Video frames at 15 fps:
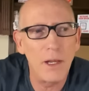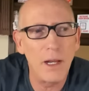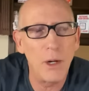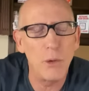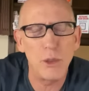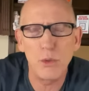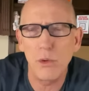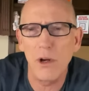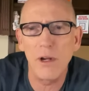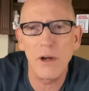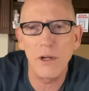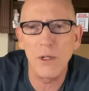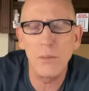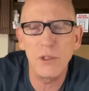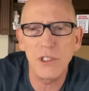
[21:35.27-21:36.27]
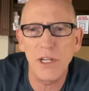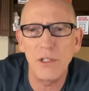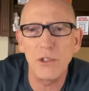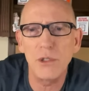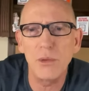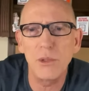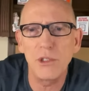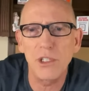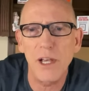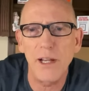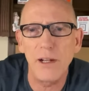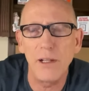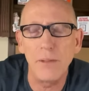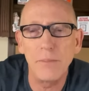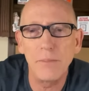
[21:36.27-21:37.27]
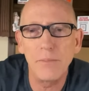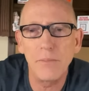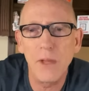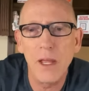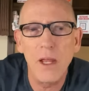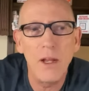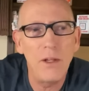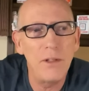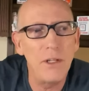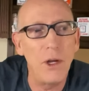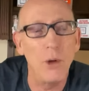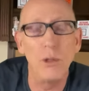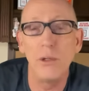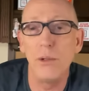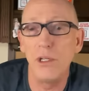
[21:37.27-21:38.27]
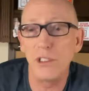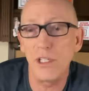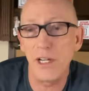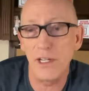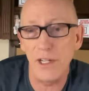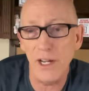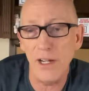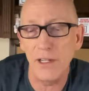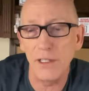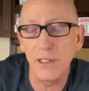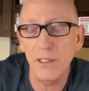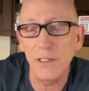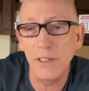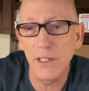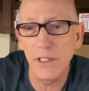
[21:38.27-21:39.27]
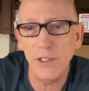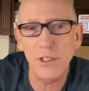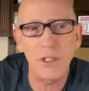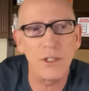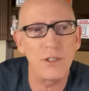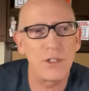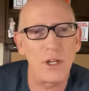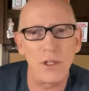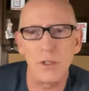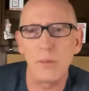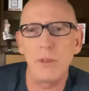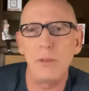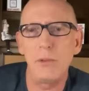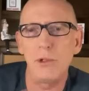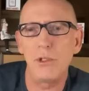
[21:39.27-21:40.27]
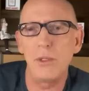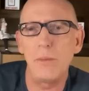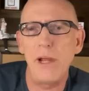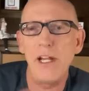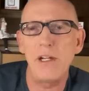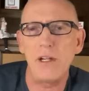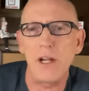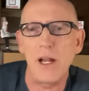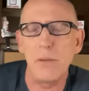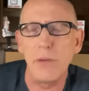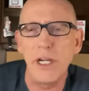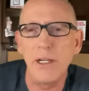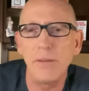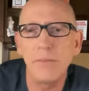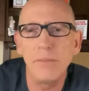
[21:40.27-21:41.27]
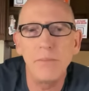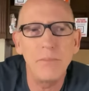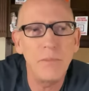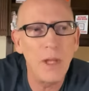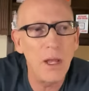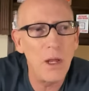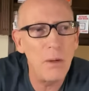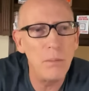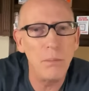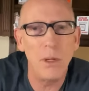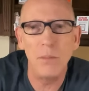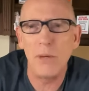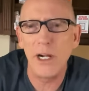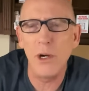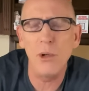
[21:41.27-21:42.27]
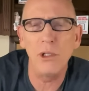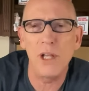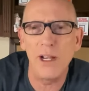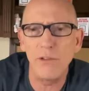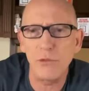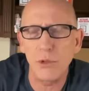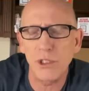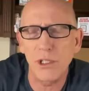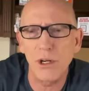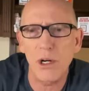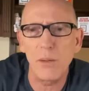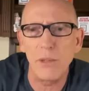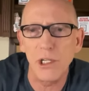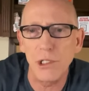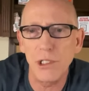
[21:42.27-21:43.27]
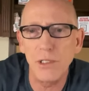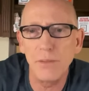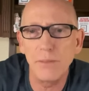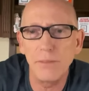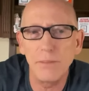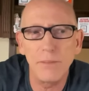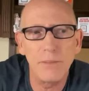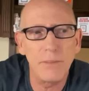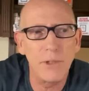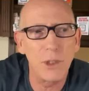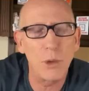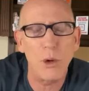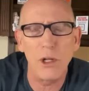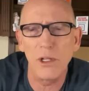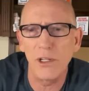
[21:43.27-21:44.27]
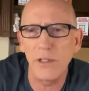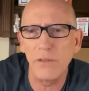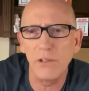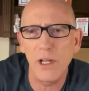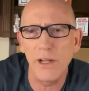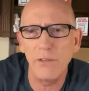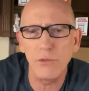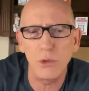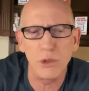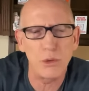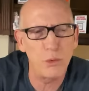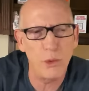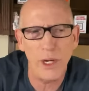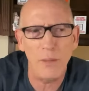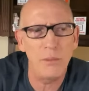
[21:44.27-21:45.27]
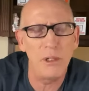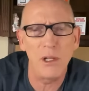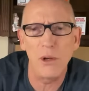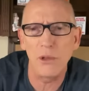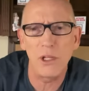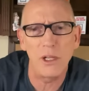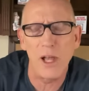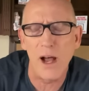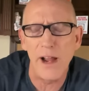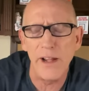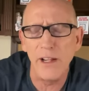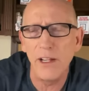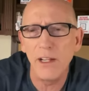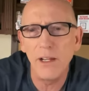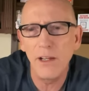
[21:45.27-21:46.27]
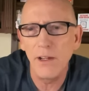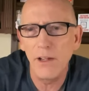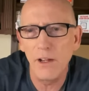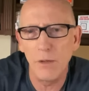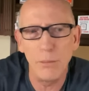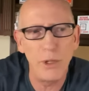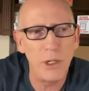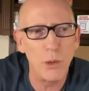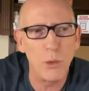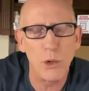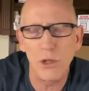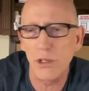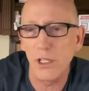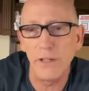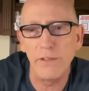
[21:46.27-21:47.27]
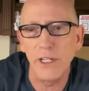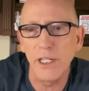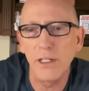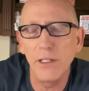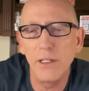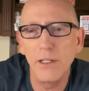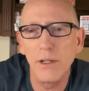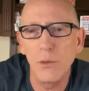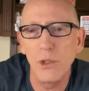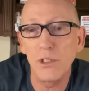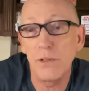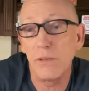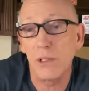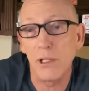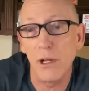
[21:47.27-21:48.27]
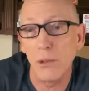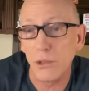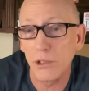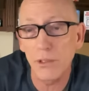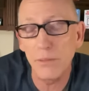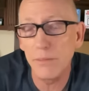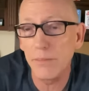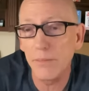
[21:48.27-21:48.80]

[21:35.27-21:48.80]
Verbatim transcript: I was 100% suicidal. The only reason I didn't is because other people depended on me. But my own life was garbage. The quality of life was way below the line of being worth living. It wasn't even close.